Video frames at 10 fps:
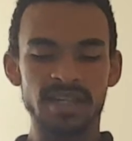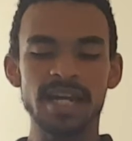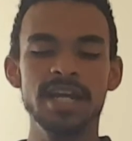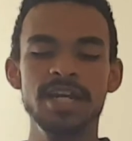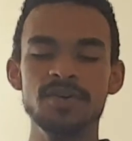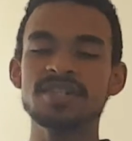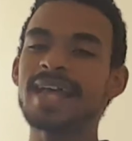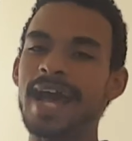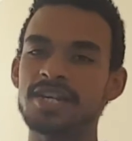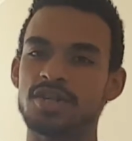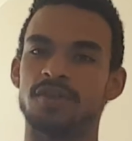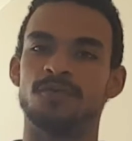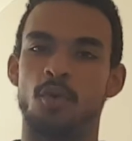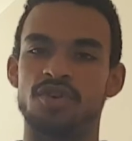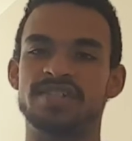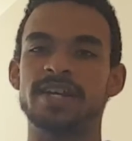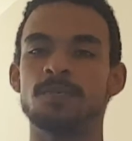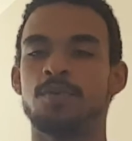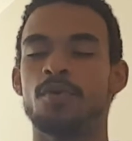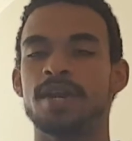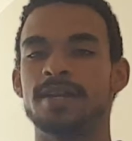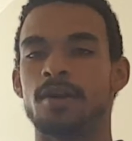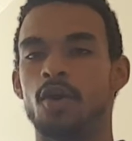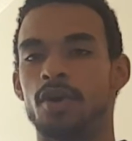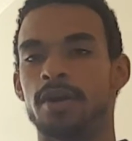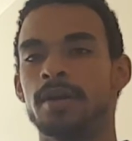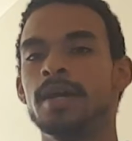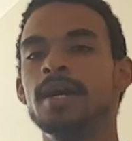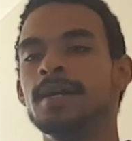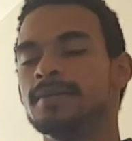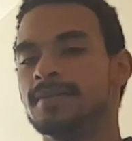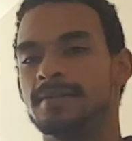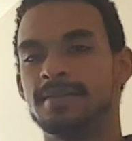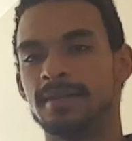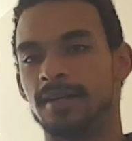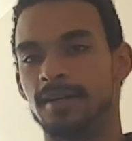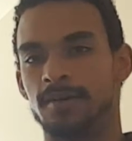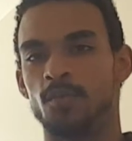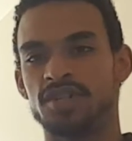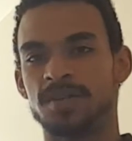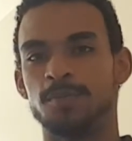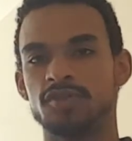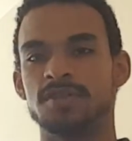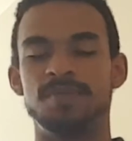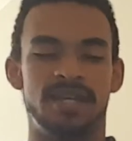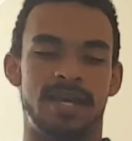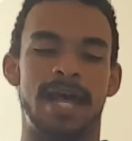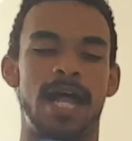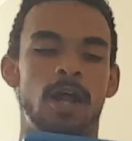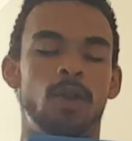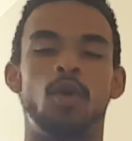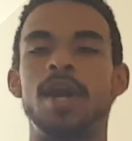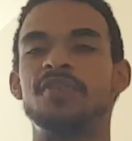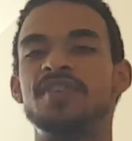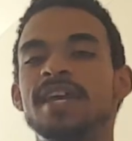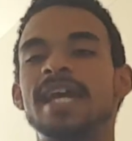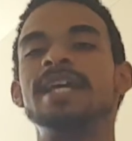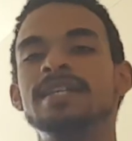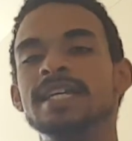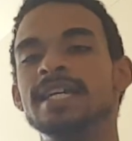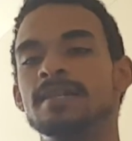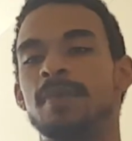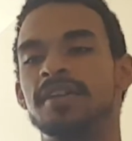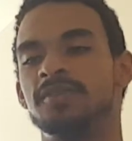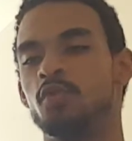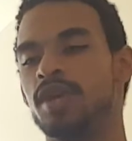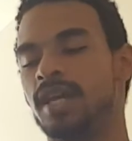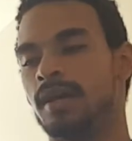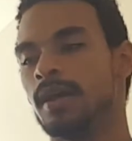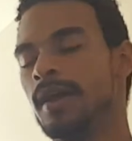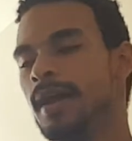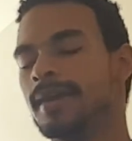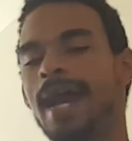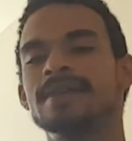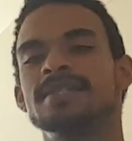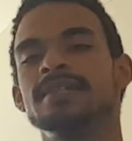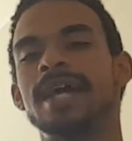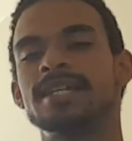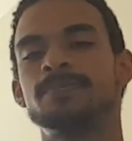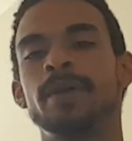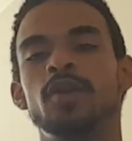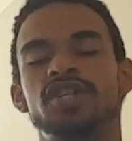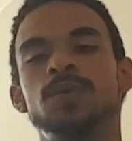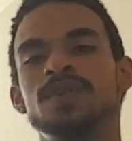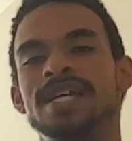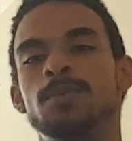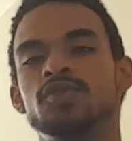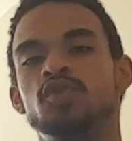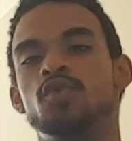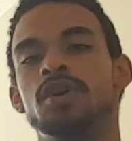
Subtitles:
And here's Gadgil, of course, teleported or to what's supposed to be hell. Or I think Eileen, by casting that spell, she was able to,